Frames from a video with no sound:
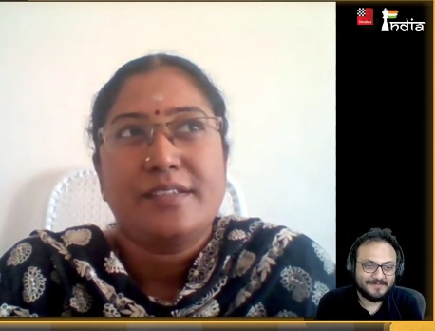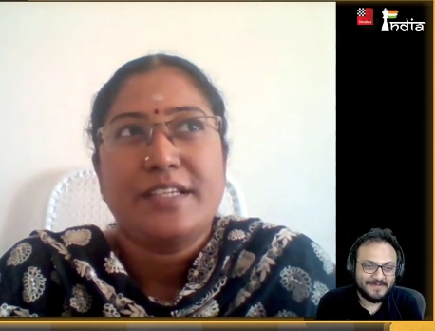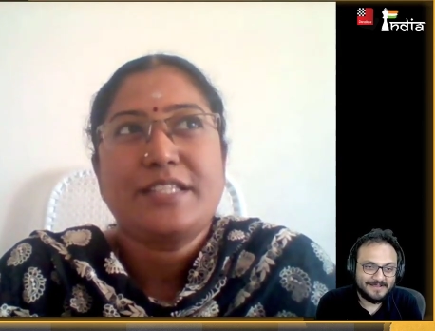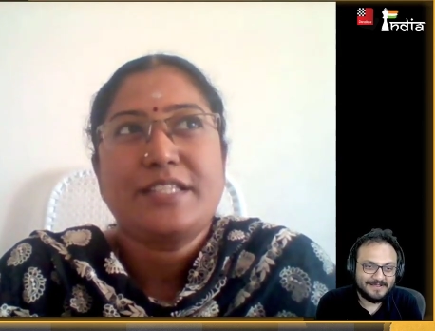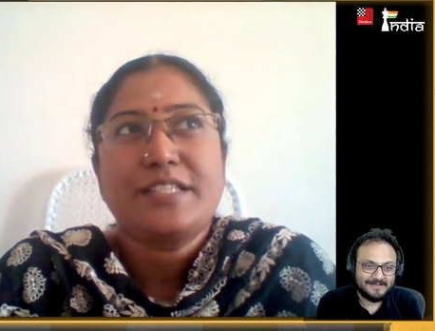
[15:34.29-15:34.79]

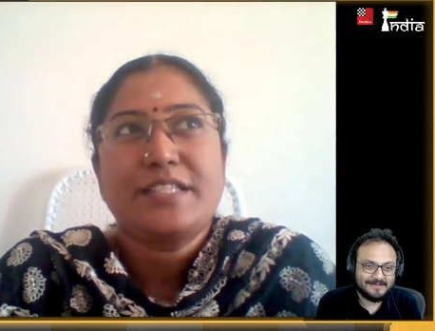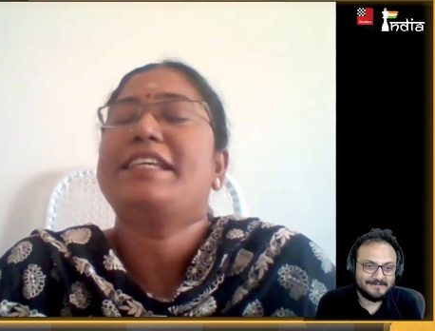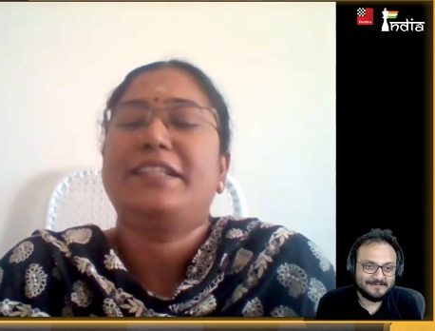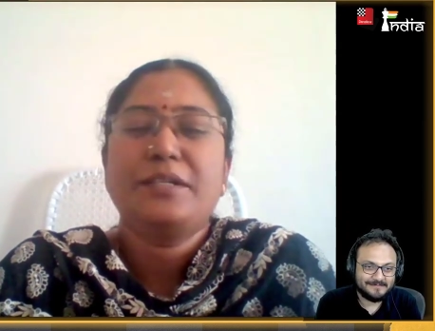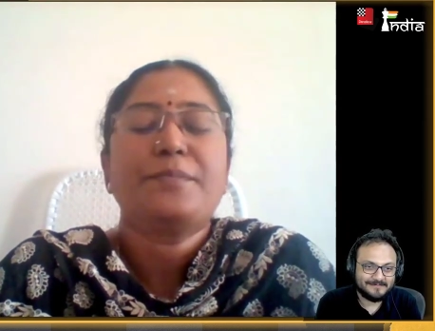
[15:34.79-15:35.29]

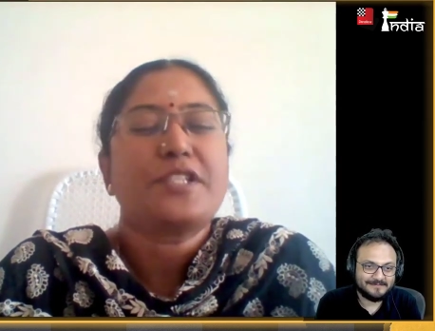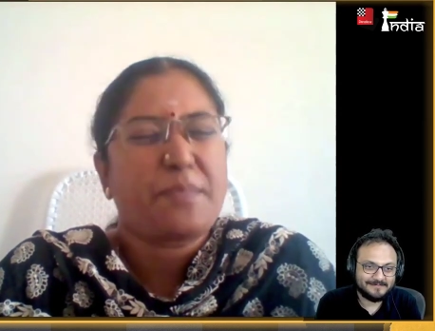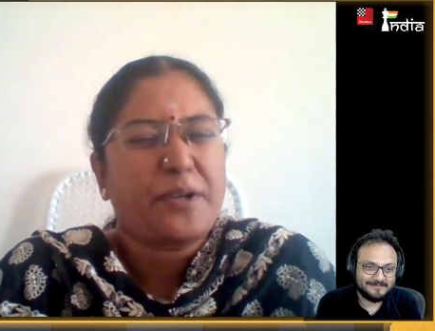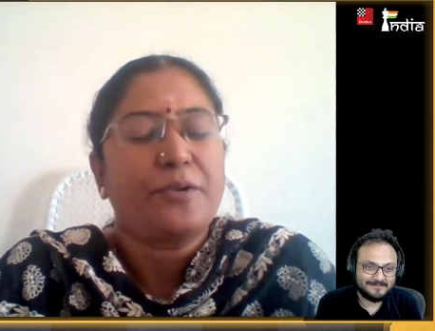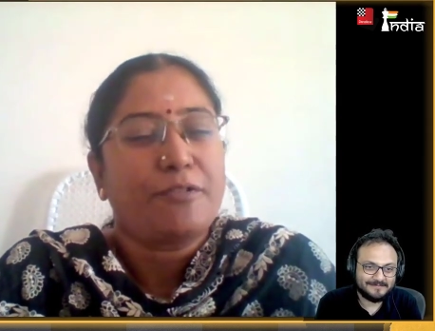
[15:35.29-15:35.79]
Speaker 1: it's other
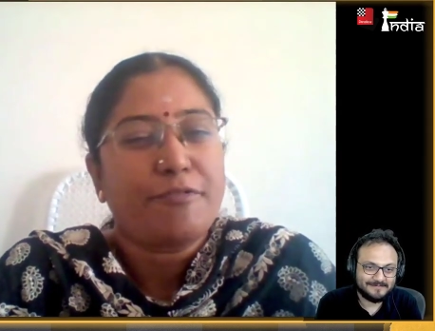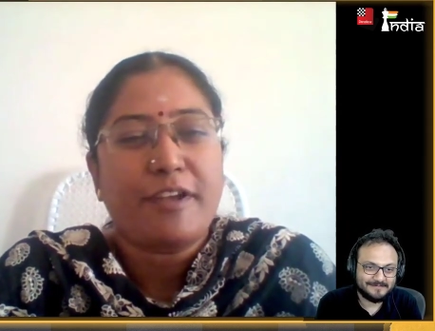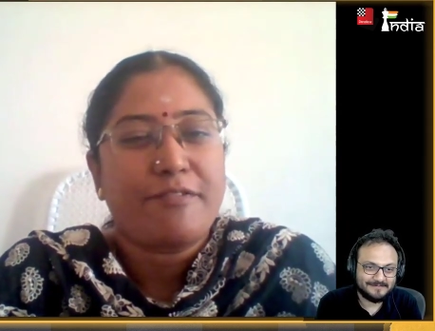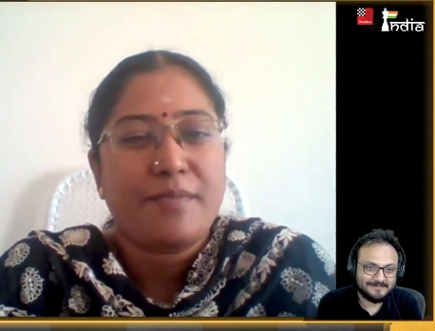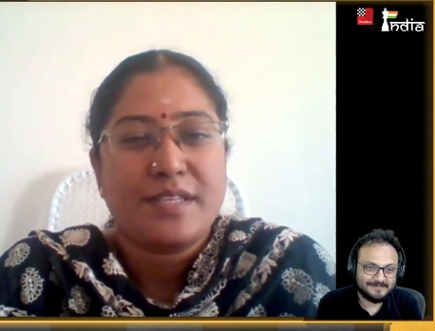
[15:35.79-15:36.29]
perspective of
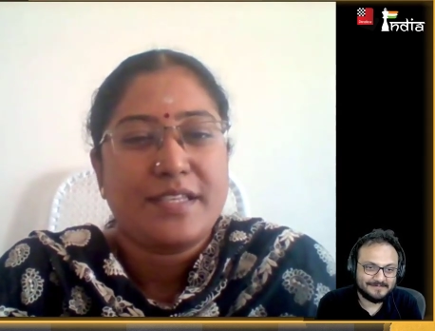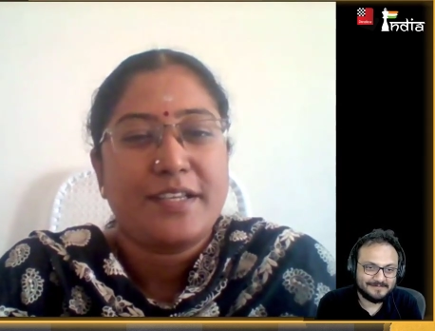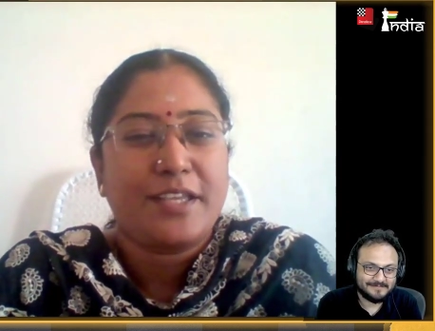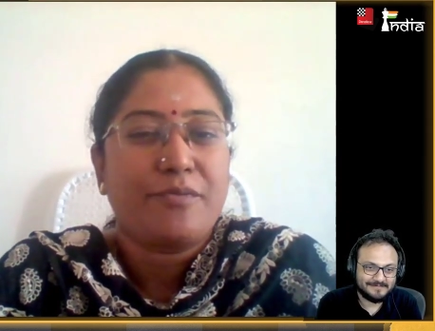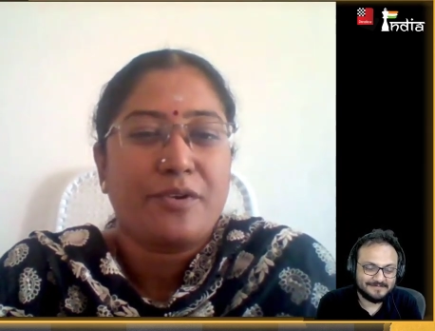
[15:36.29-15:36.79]
life,
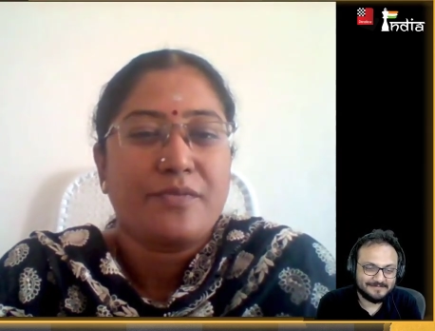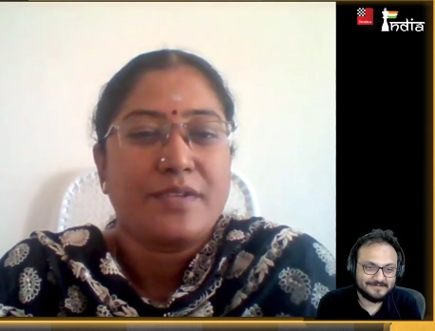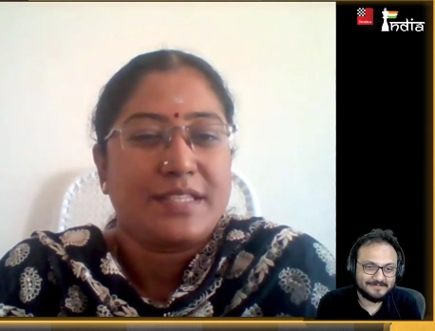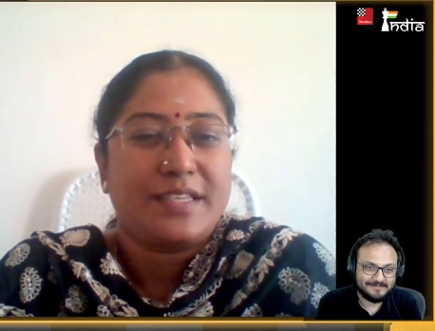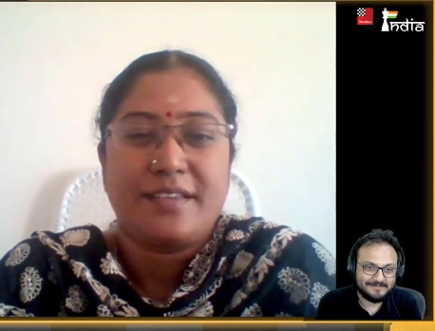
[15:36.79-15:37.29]
basically what
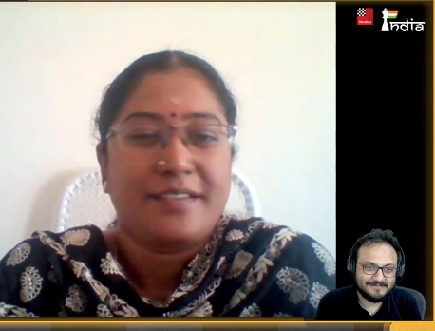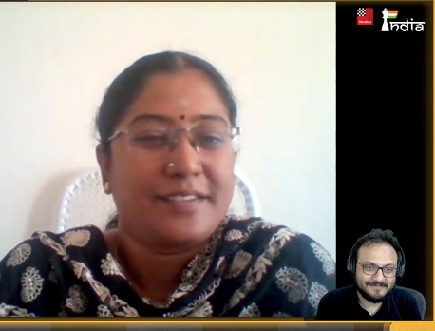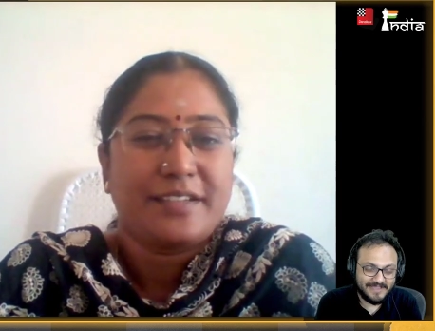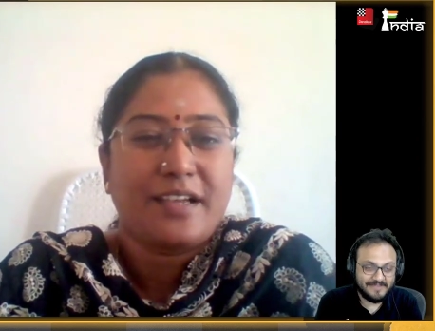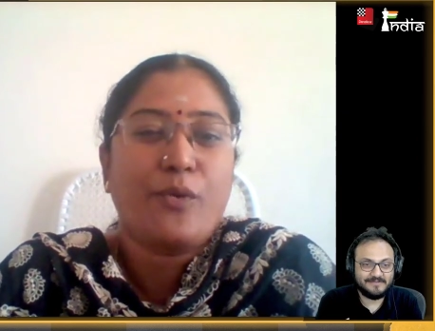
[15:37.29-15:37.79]
we see.
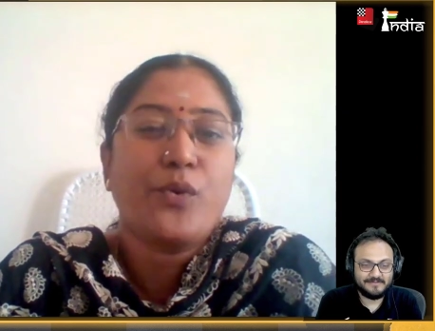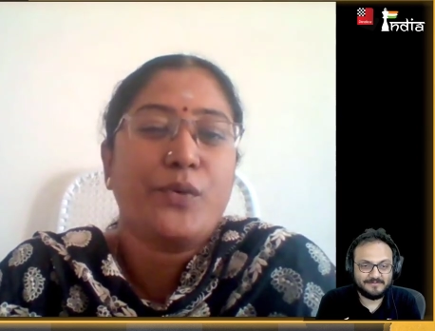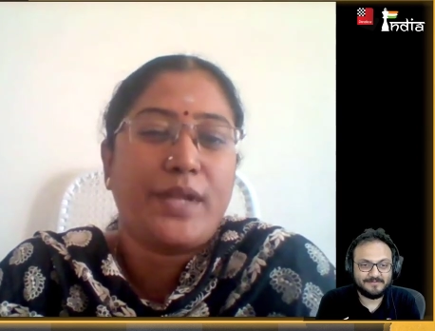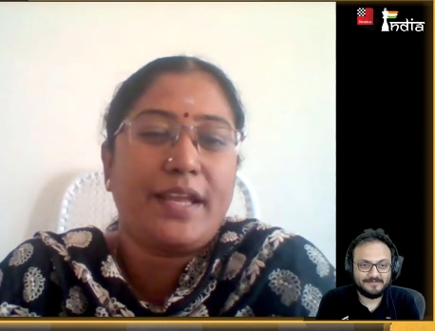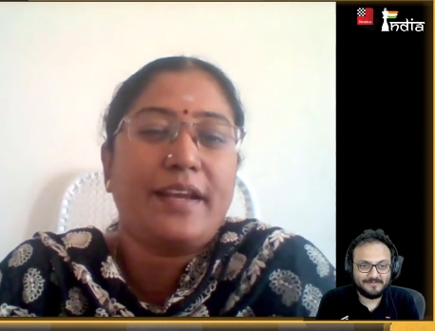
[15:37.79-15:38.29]
Speaker 2: Yes. How
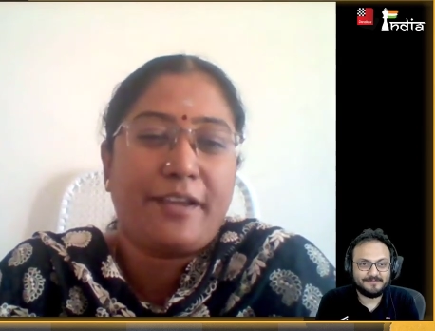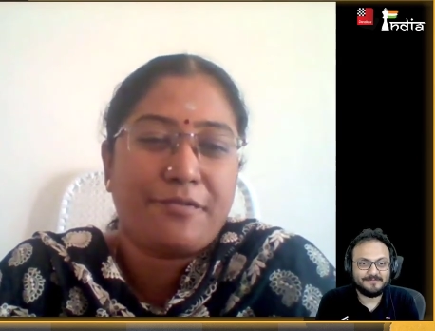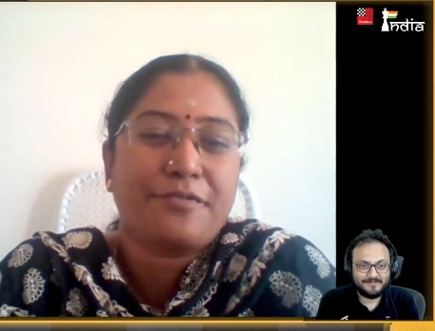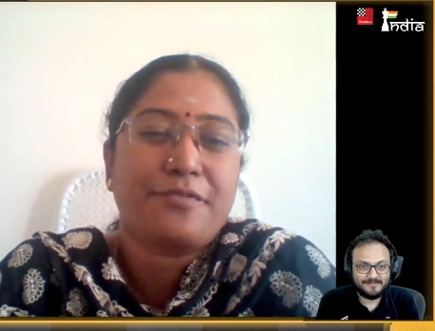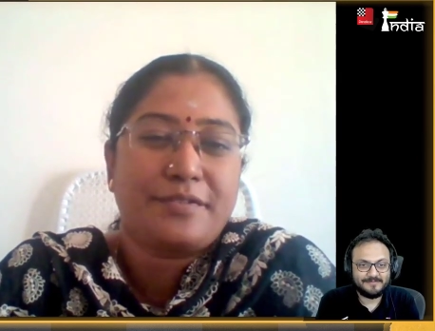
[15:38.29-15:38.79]
you take
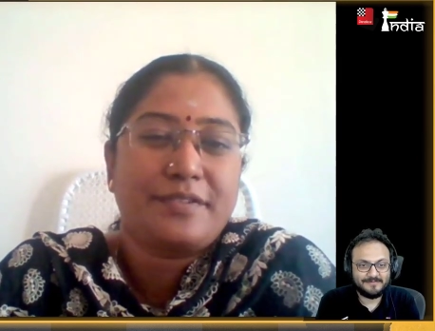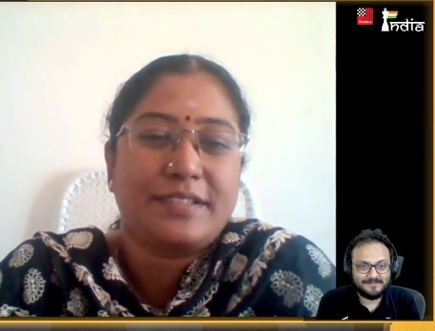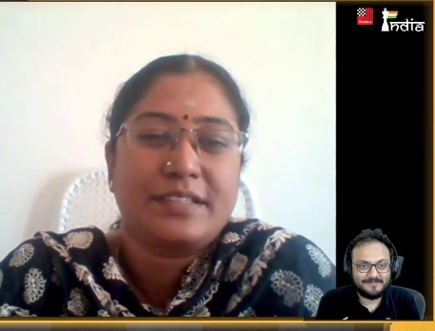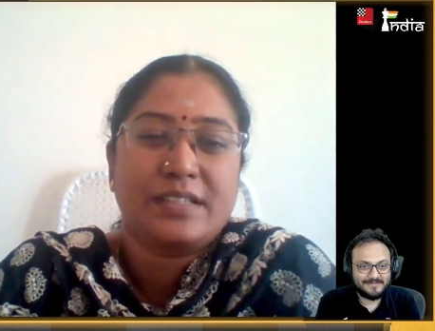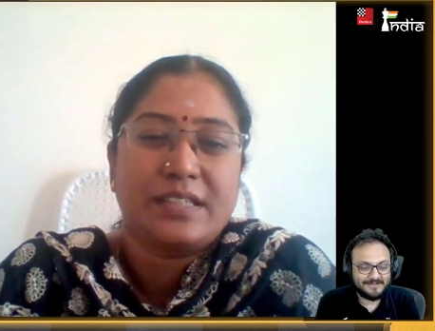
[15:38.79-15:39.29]
life.
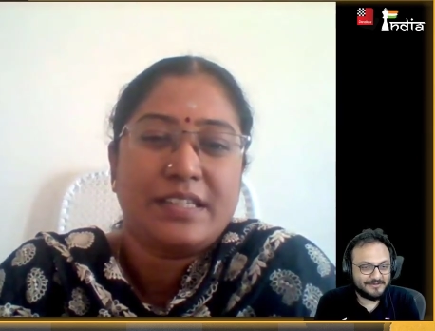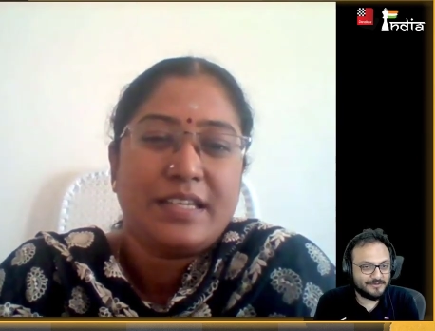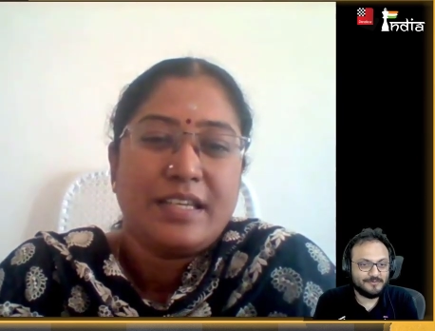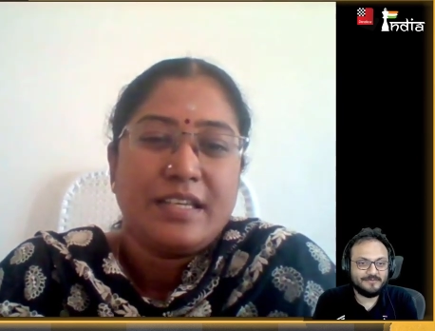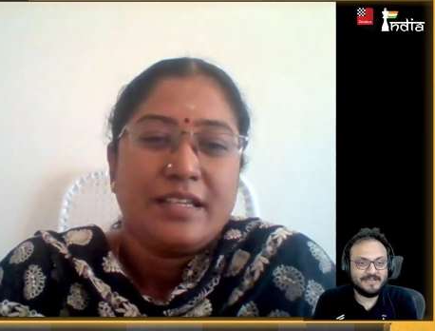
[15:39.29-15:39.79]

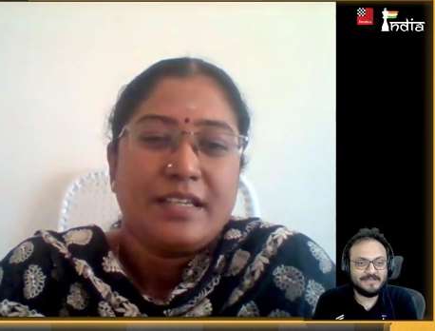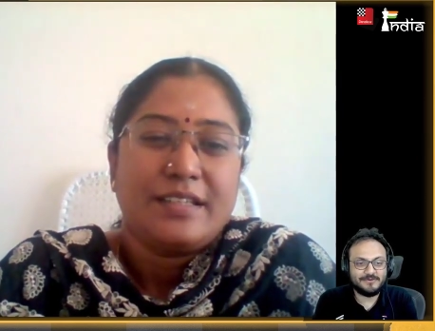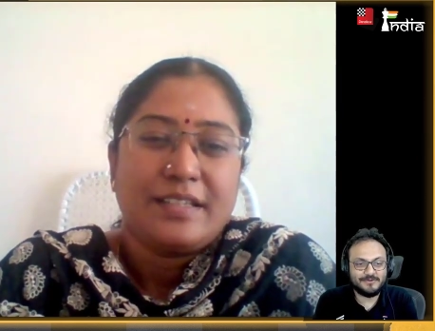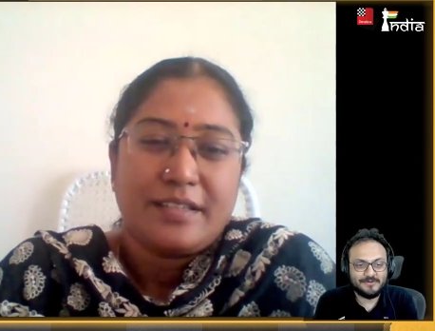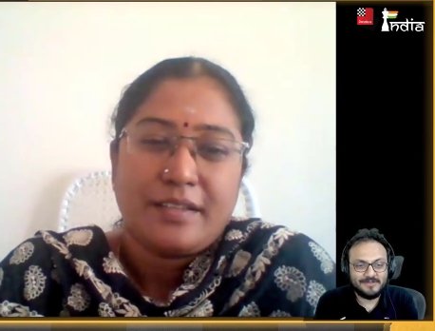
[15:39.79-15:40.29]
True, very
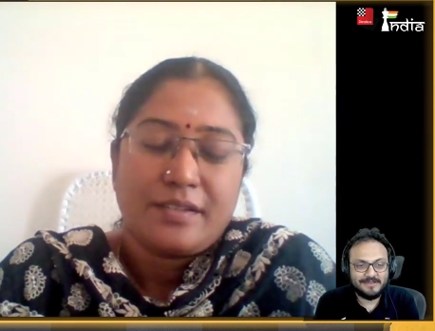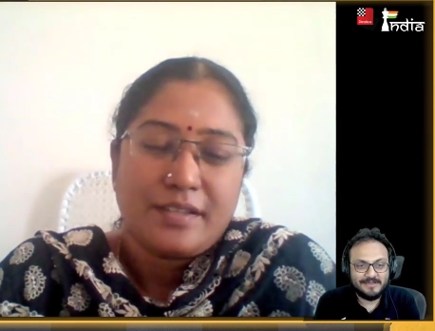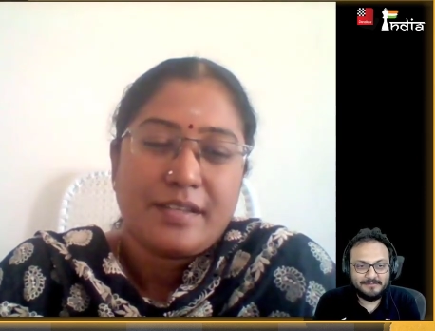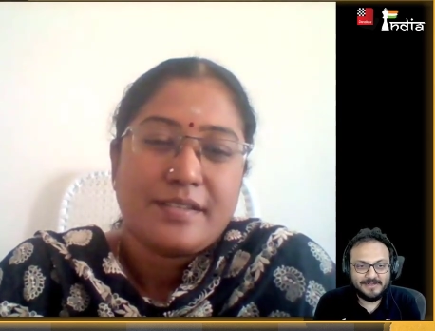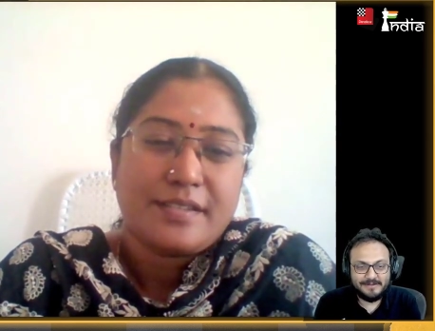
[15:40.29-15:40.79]
true.
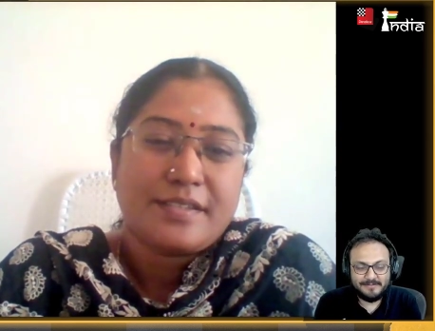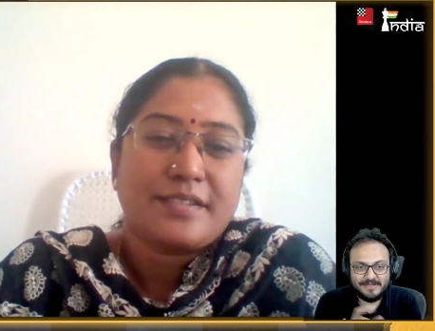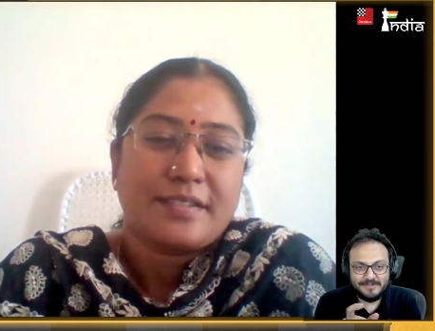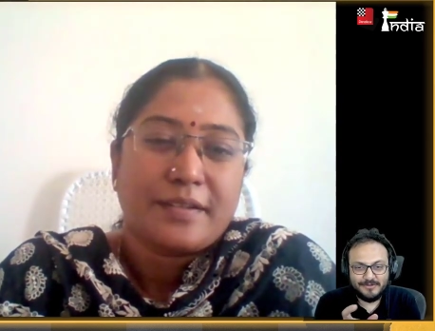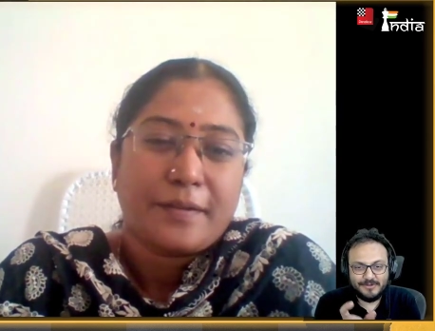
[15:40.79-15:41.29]
But you